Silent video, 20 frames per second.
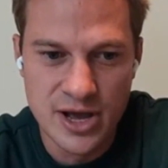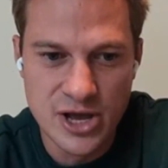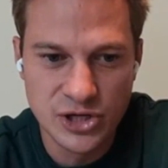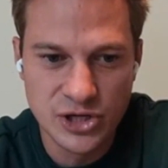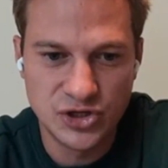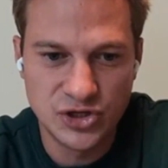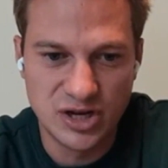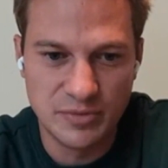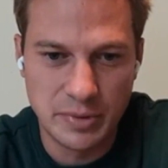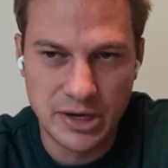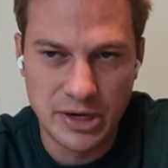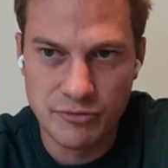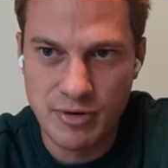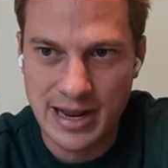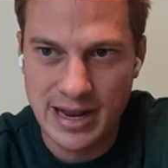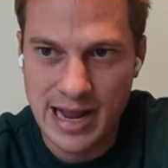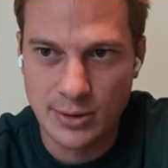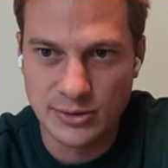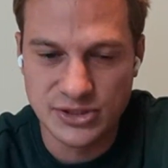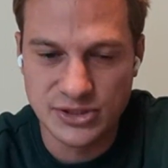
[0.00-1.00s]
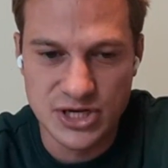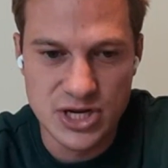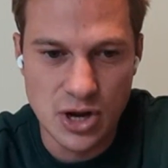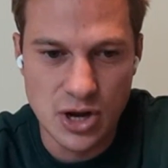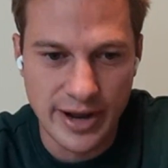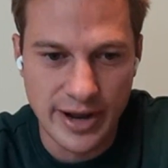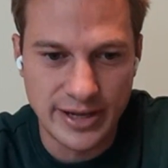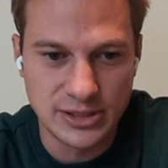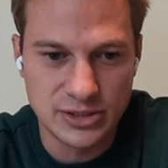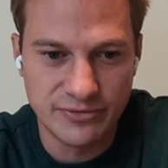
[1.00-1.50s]
Should Have Been a Ring out to
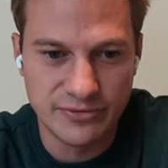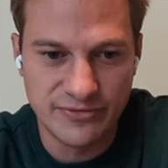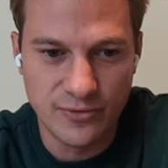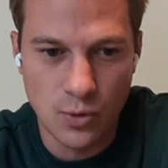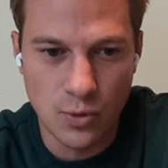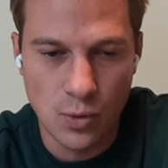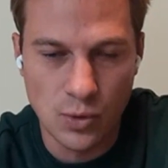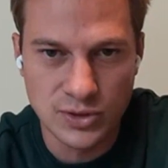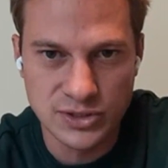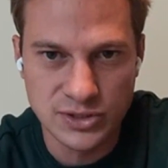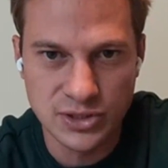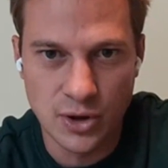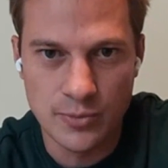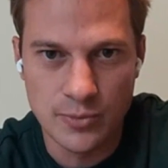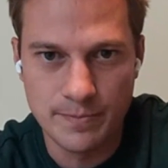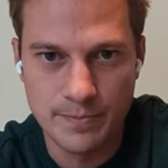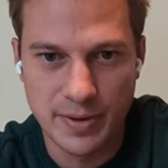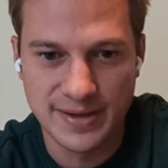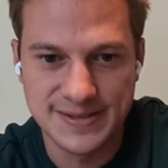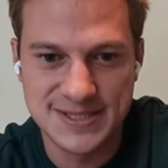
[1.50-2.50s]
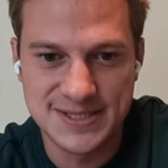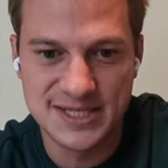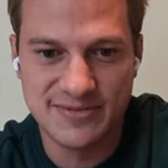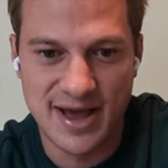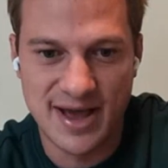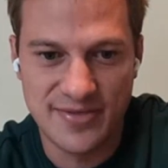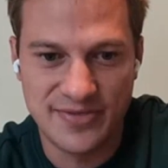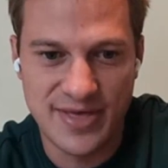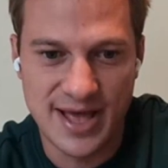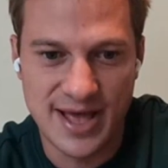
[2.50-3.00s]
9-4. So punters have
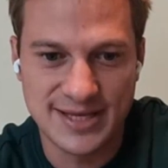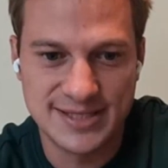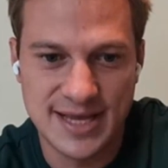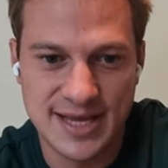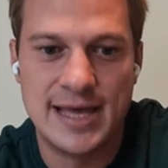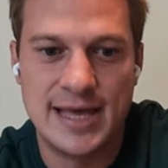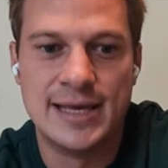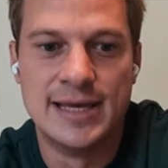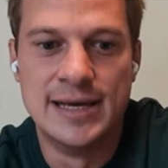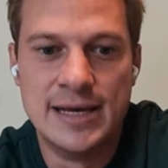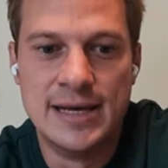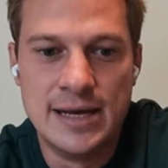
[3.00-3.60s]
had their say.